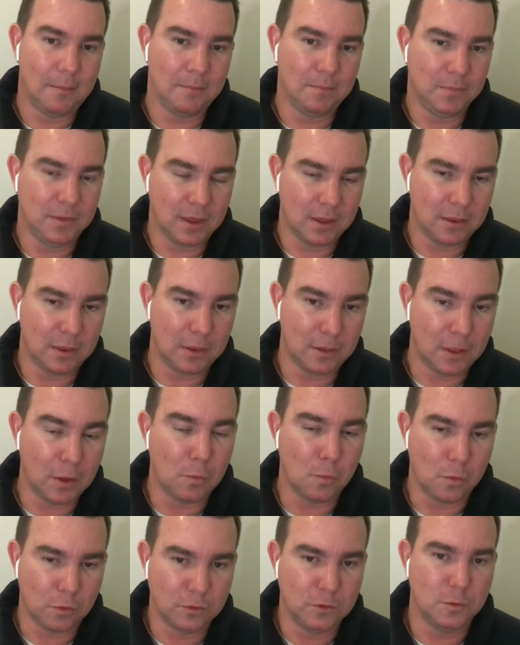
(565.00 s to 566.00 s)
Yeah, they
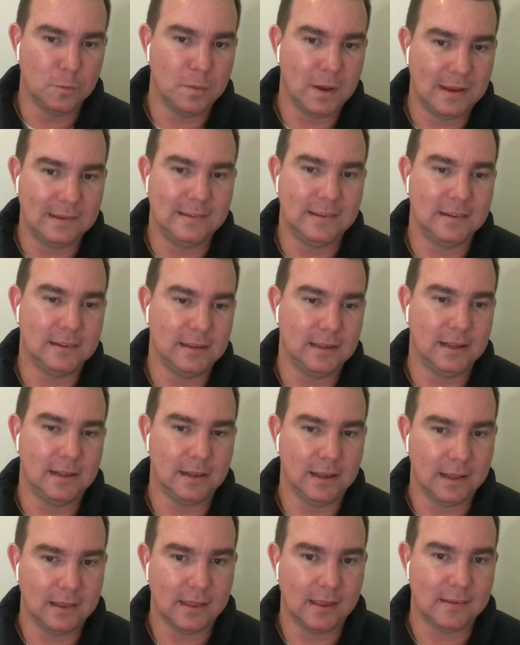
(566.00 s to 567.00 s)
want to basically
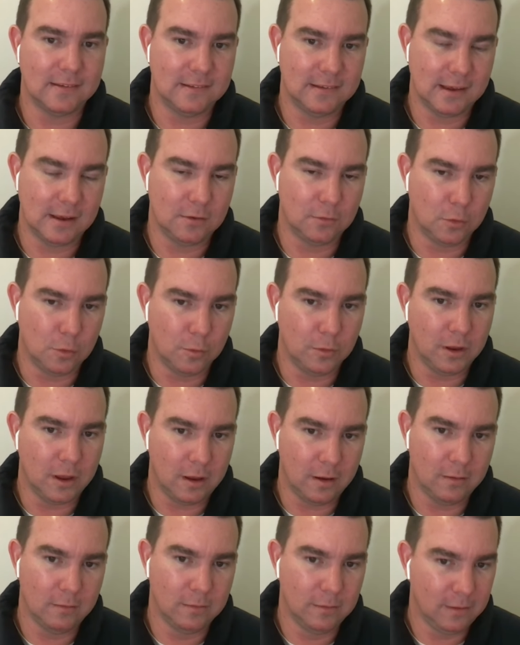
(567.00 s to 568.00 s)
collect that set, or,
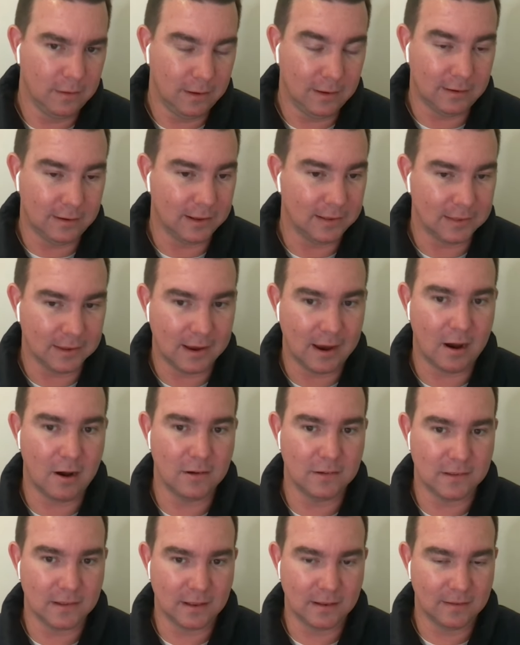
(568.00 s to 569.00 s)
you know, collect the
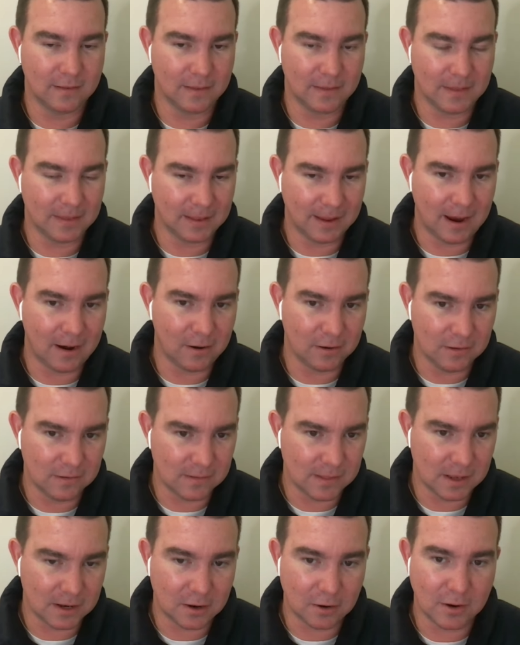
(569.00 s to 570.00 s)
characters
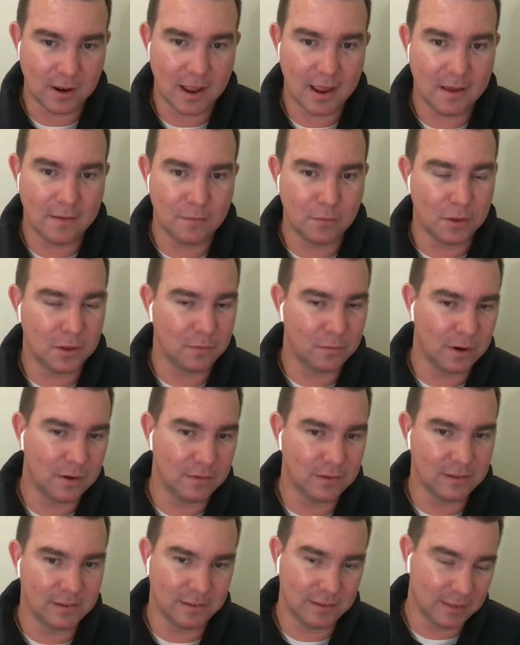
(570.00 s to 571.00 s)
that don't have, or they've
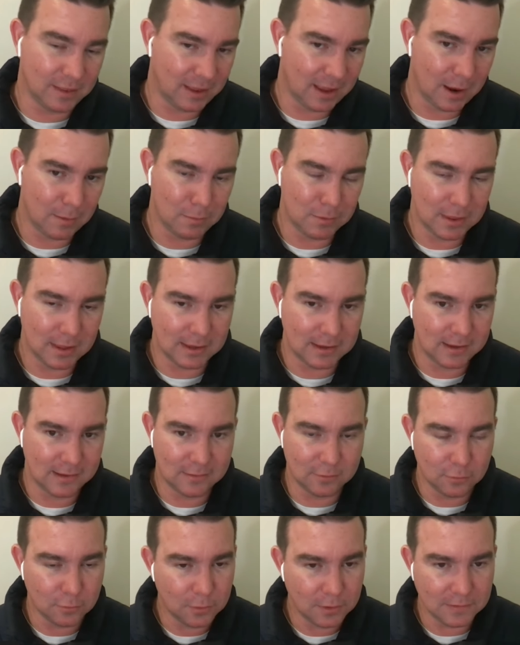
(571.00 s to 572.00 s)
revisited the game with their
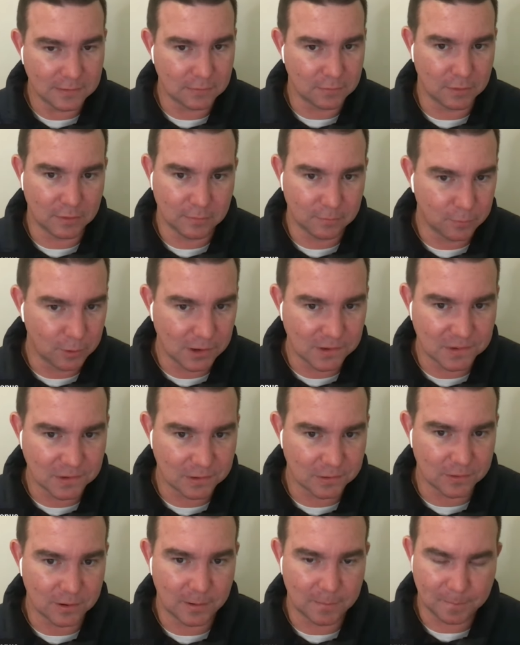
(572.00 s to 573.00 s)
kids, all those different
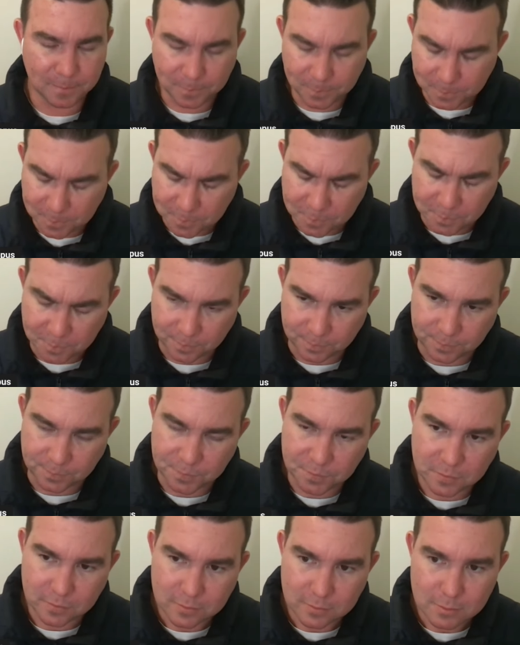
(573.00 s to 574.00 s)
reasons, right?
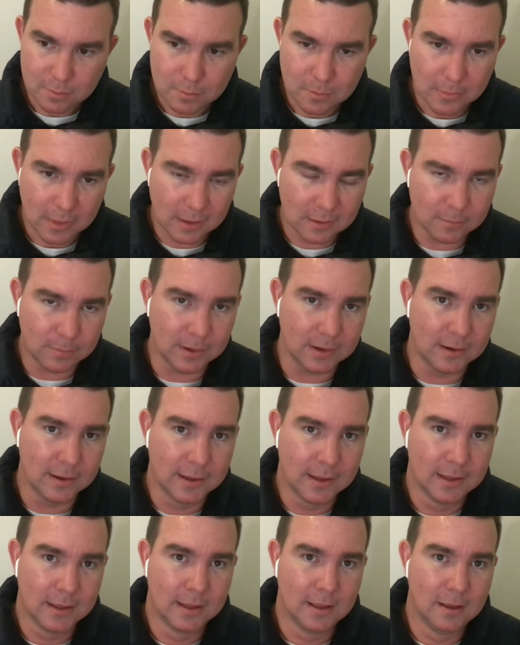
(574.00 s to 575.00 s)
But
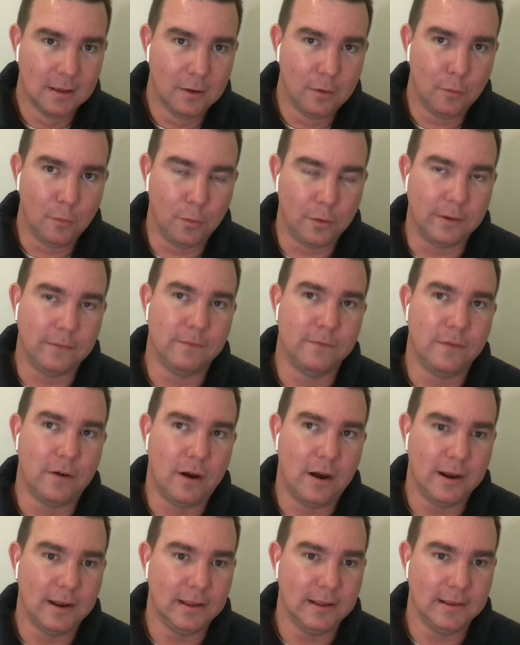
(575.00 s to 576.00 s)
what I'm
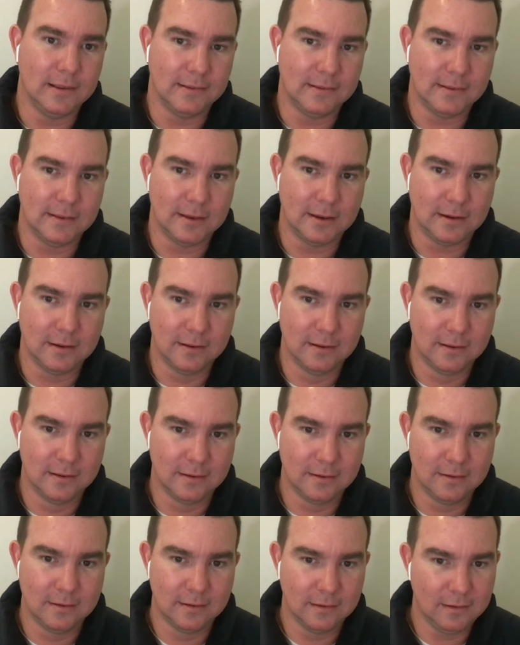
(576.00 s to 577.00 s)
finding is that,
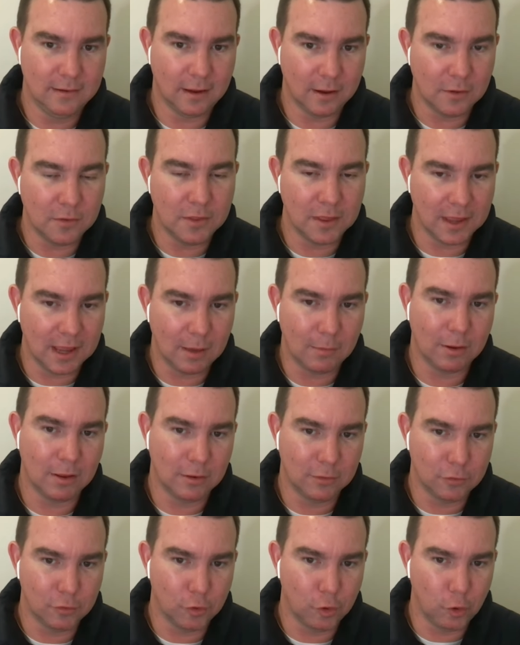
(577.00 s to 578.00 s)
you know, they're coming
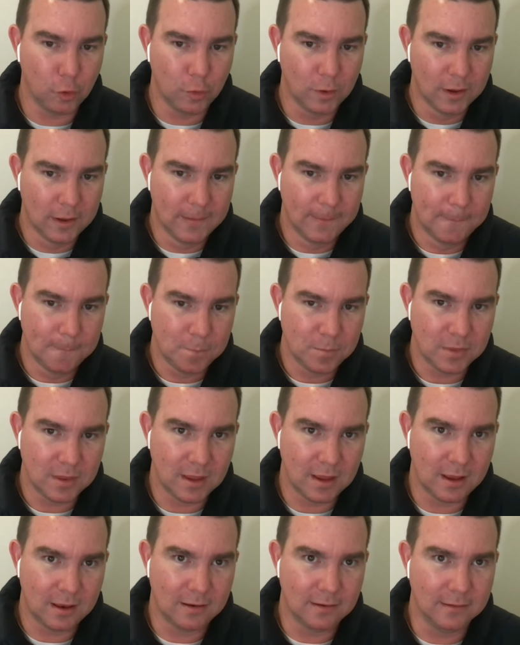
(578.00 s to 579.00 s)
through
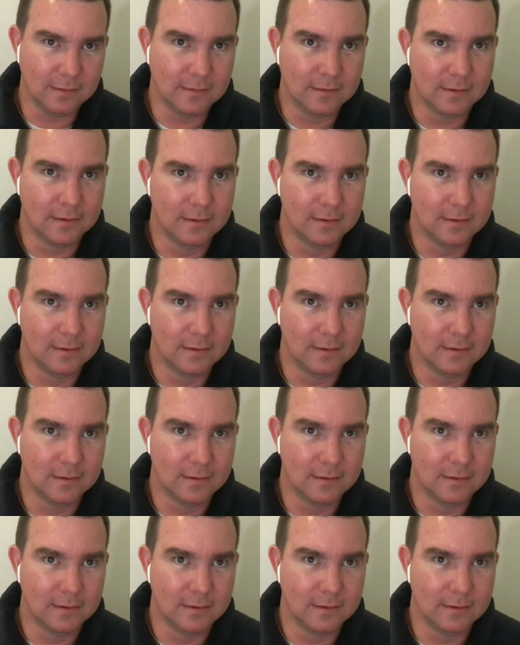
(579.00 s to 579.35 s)
and,